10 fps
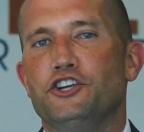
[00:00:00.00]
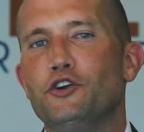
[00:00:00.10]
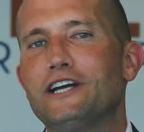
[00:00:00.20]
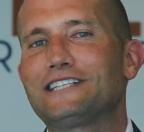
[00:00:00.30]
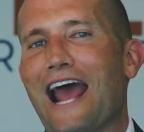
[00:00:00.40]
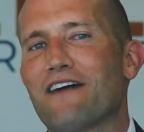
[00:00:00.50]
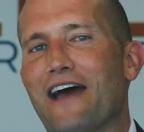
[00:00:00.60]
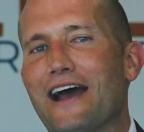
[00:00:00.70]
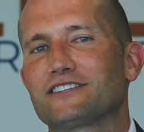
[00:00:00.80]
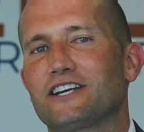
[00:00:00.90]
You get to have
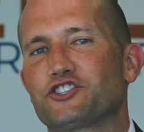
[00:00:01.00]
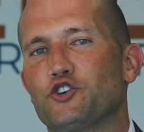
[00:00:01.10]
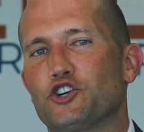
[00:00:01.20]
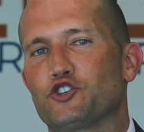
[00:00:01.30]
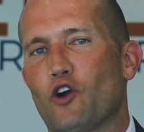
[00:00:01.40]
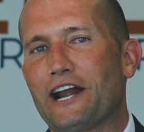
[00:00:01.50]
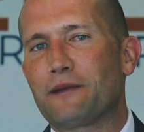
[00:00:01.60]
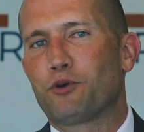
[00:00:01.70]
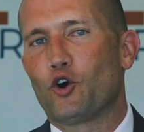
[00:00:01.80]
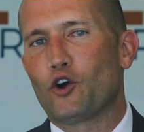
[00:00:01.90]
access to a
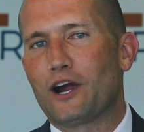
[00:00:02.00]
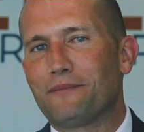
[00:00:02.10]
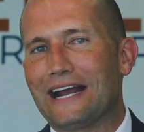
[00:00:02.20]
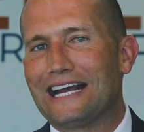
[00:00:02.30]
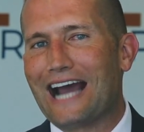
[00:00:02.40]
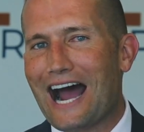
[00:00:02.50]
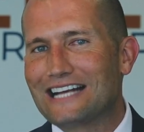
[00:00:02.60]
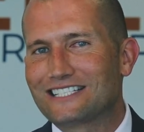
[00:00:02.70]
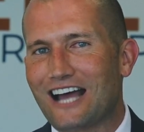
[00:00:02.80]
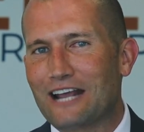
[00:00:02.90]
training program that
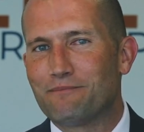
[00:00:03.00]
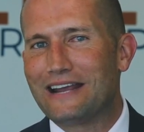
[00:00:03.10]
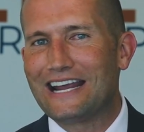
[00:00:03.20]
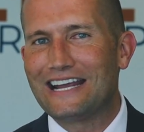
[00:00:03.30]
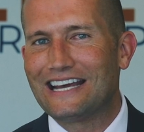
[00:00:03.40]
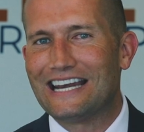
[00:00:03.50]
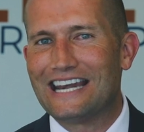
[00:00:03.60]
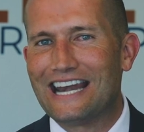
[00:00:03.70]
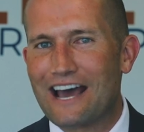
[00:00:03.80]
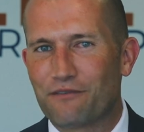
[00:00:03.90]
guys like me
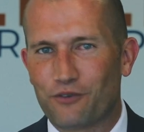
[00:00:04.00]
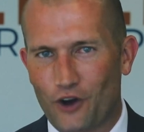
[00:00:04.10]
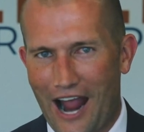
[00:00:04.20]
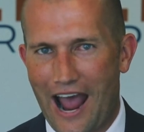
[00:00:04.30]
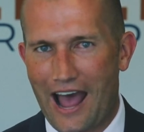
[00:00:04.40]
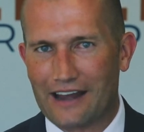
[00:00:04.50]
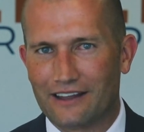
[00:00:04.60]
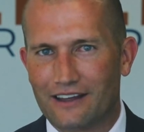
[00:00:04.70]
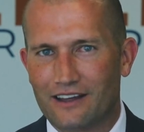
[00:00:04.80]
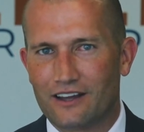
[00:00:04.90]
never
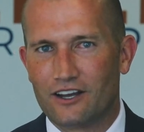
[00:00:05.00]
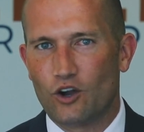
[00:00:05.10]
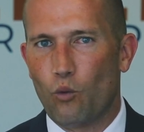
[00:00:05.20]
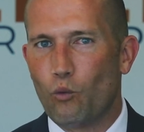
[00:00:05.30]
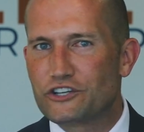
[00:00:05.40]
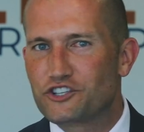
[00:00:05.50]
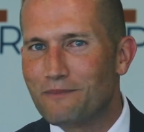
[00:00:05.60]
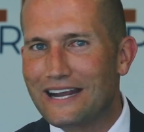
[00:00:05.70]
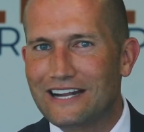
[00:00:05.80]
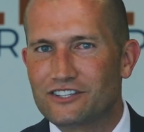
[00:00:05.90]
have, which
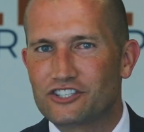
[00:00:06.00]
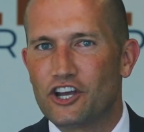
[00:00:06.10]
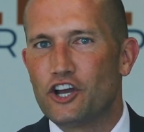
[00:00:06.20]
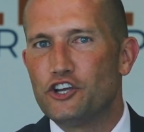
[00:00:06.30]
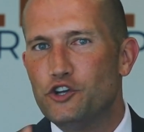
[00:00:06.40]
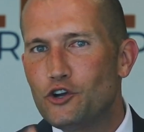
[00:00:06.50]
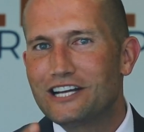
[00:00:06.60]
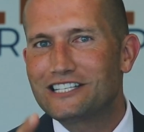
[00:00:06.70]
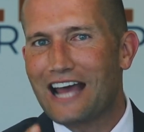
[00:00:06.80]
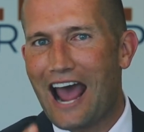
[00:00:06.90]
means you
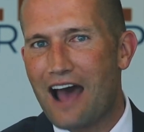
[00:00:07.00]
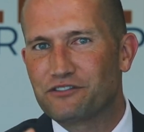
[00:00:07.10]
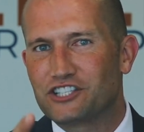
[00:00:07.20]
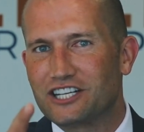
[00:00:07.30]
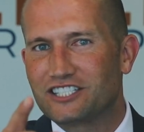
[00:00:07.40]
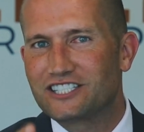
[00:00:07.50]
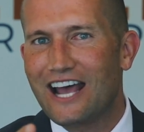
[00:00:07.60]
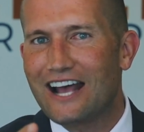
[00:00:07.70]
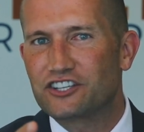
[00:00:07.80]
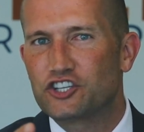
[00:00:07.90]
get to have
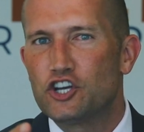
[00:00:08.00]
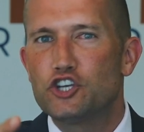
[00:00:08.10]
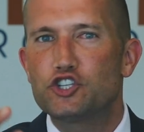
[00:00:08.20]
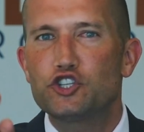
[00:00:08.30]
success